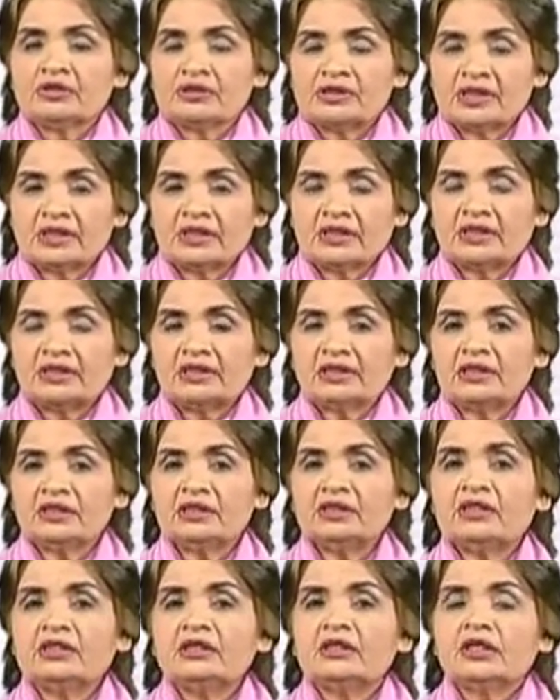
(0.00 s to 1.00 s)

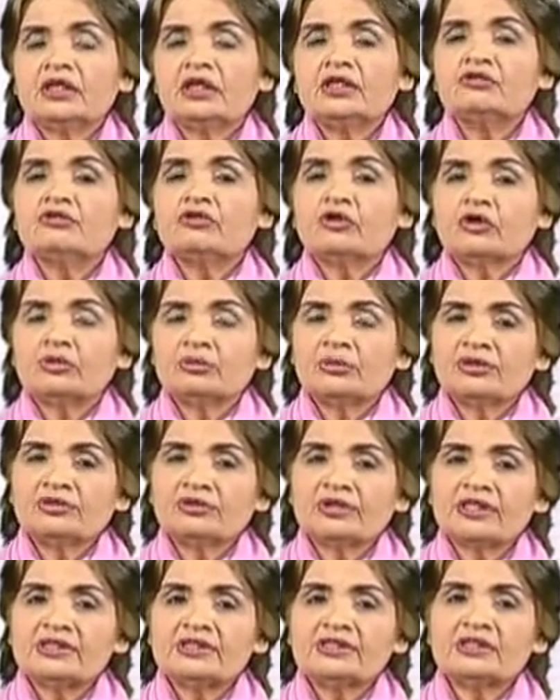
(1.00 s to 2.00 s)
Secondly, in formal
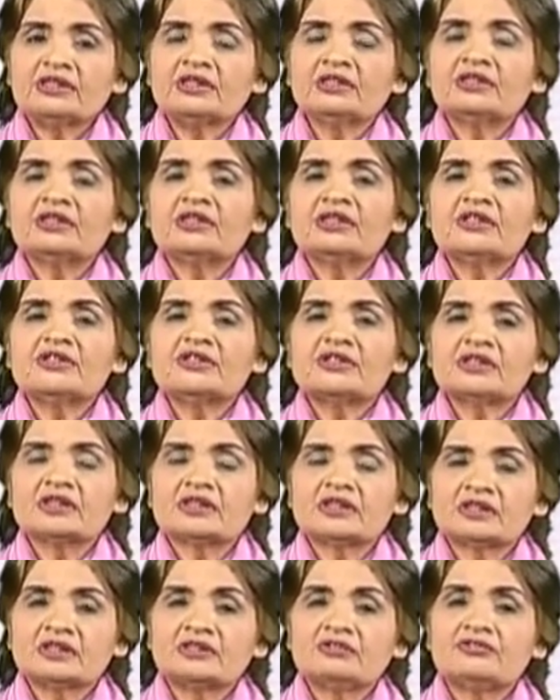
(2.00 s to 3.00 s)
writing, there are
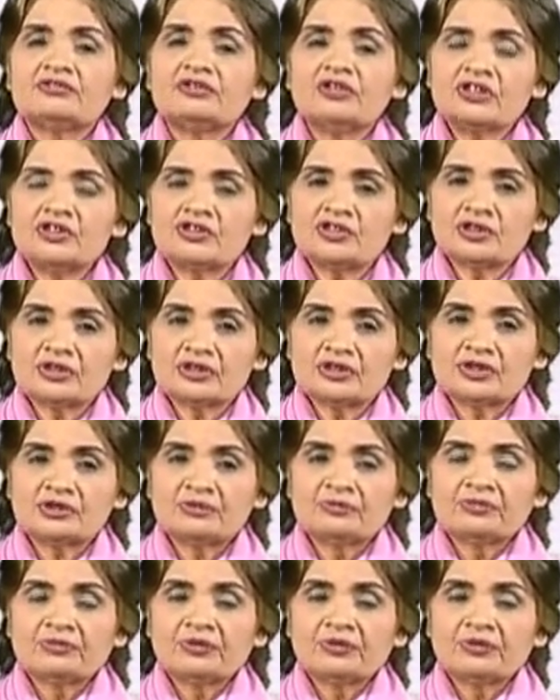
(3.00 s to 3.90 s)
certain features.